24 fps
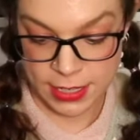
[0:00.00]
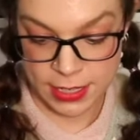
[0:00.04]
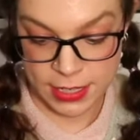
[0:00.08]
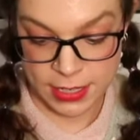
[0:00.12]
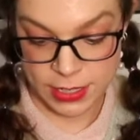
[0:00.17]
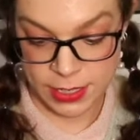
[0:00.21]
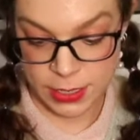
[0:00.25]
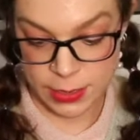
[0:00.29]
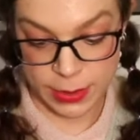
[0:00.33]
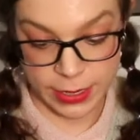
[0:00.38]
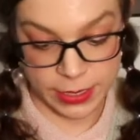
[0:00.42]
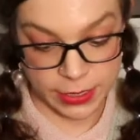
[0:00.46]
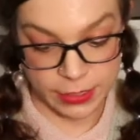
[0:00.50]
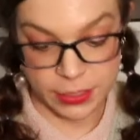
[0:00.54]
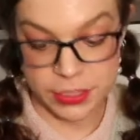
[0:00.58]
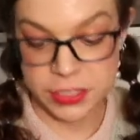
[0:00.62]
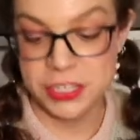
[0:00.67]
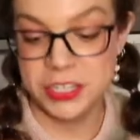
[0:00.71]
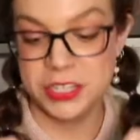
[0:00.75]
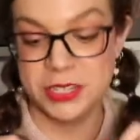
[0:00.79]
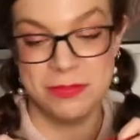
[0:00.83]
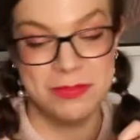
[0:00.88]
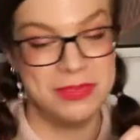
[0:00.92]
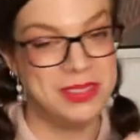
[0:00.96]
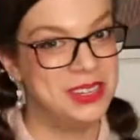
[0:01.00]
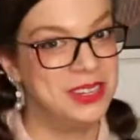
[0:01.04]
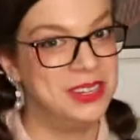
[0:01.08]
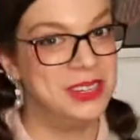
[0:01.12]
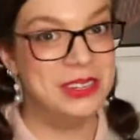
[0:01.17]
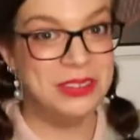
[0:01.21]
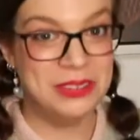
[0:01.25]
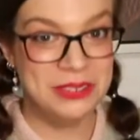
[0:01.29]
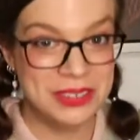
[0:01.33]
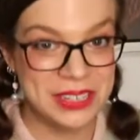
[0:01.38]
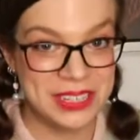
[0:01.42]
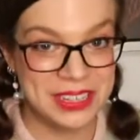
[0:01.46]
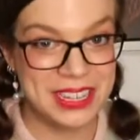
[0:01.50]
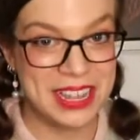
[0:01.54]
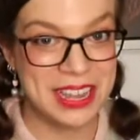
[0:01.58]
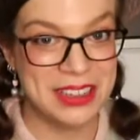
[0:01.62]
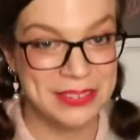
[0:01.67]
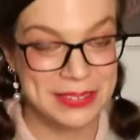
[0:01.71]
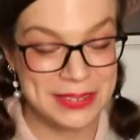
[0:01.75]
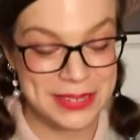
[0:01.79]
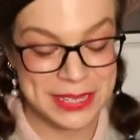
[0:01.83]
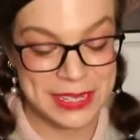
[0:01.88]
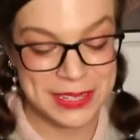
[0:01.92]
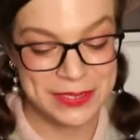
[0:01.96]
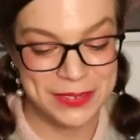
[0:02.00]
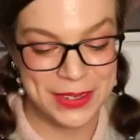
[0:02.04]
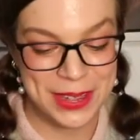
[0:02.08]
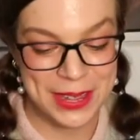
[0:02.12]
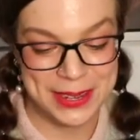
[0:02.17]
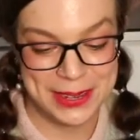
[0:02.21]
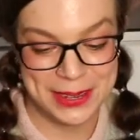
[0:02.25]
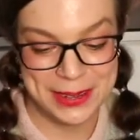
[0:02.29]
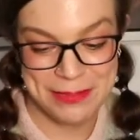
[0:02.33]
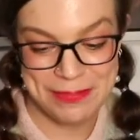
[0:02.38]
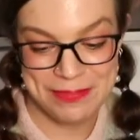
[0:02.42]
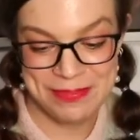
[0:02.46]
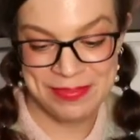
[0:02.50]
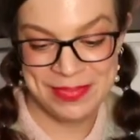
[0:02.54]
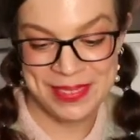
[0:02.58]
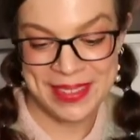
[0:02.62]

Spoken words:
So I learned something new and that was fun.